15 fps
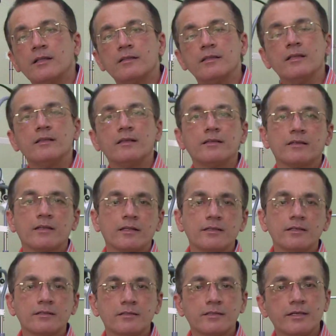Then there's
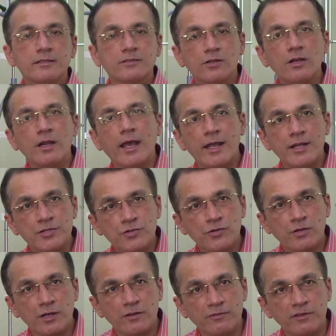another test called
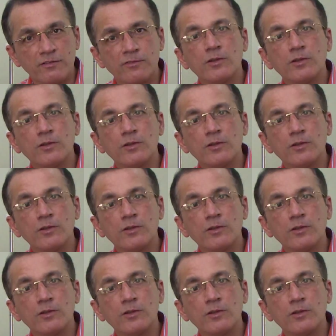angiography,